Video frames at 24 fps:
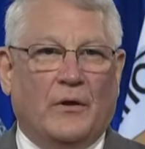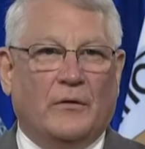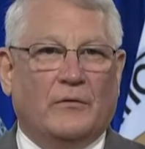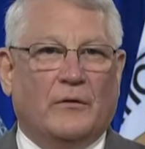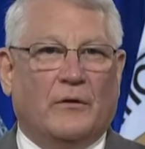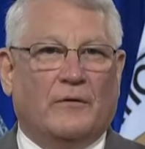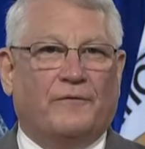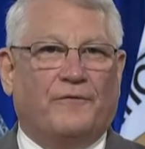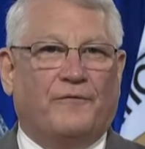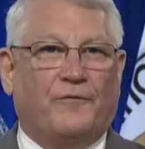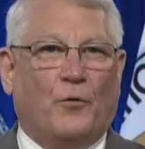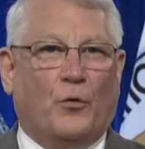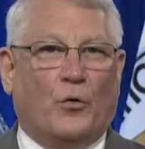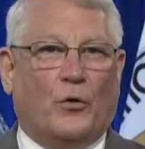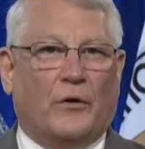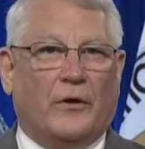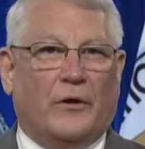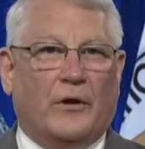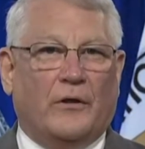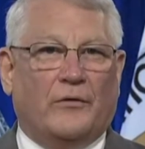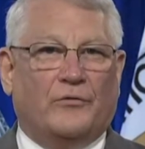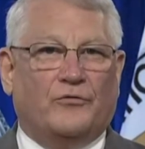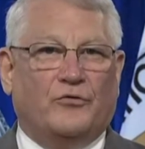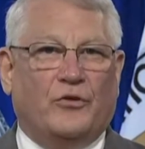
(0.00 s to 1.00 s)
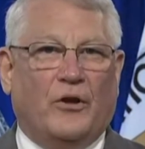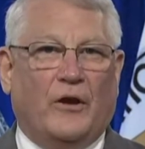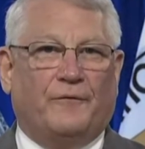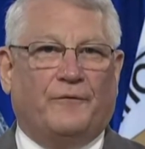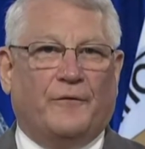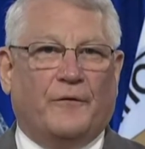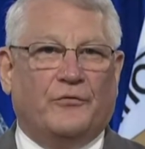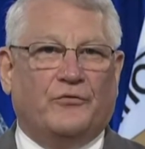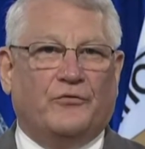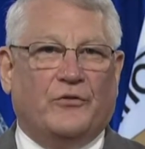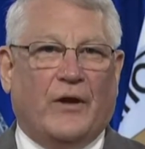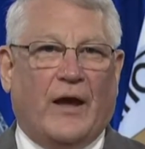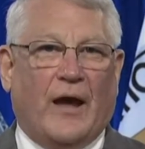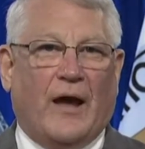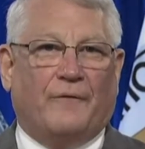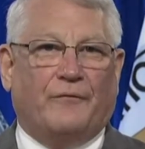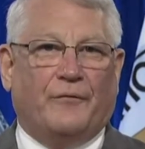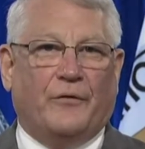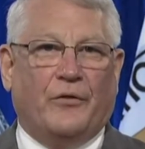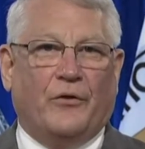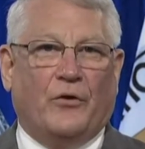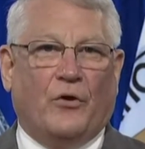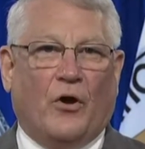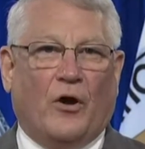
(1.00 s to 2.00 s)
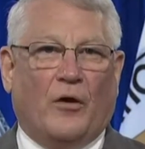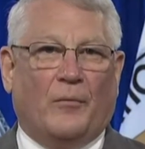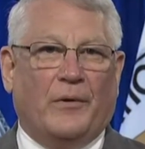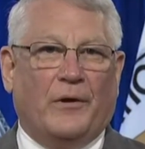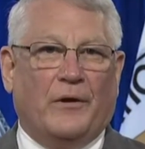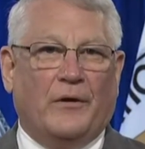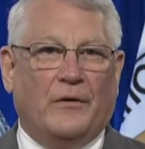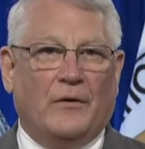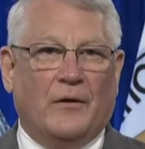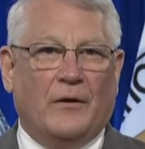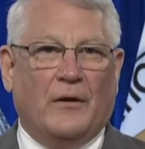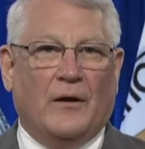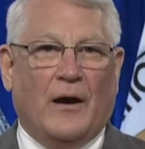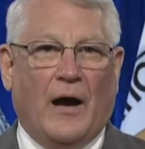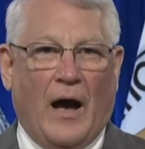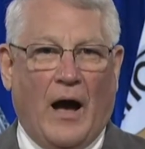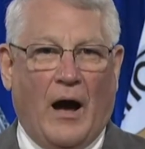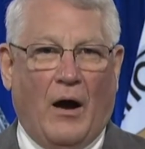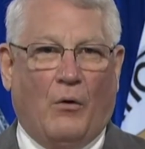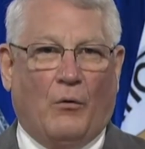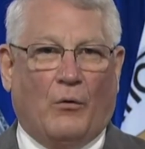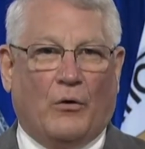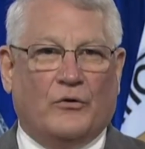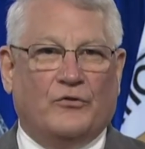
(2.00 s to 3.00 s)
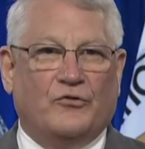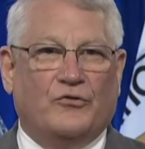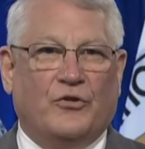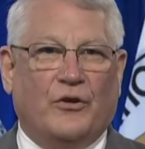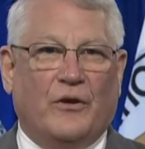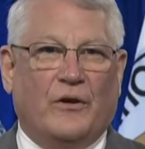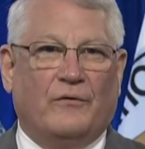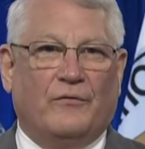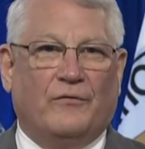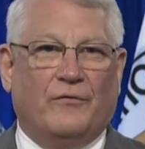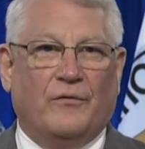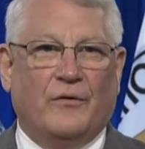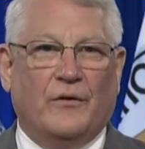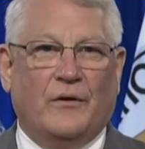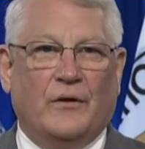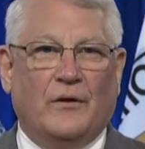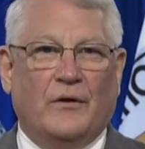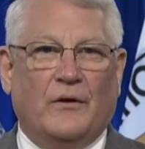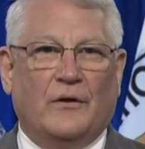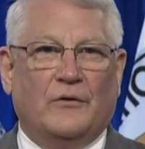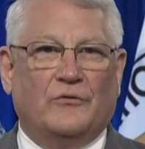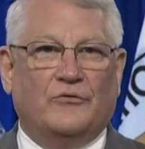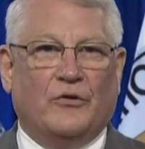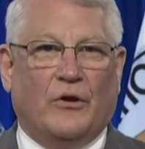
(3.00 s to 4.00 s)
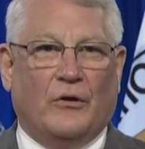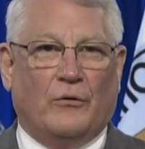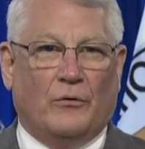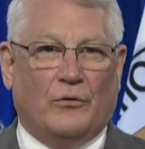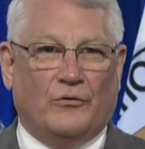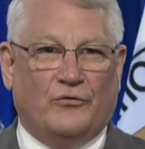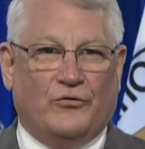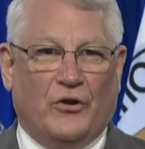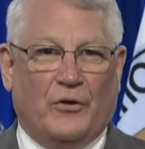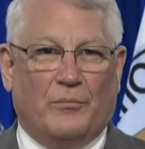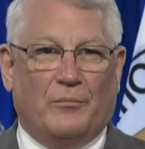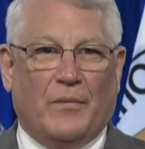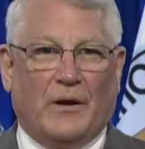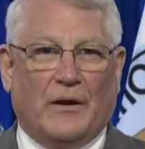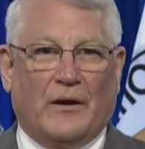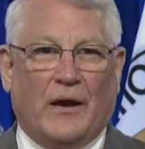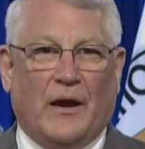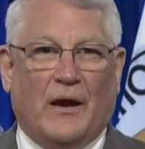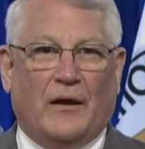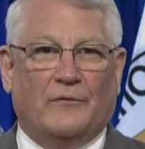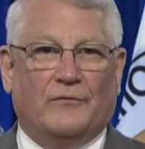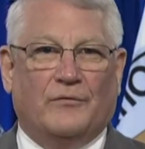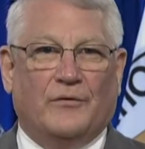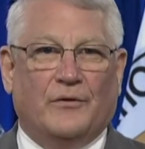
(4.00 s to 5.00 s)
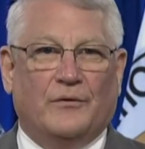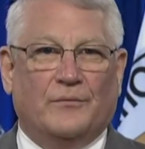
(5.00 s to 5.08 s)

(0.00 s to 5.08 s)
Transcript: the 40th Chief of Staff of the Army, our Chief, General Jim Mcconnell.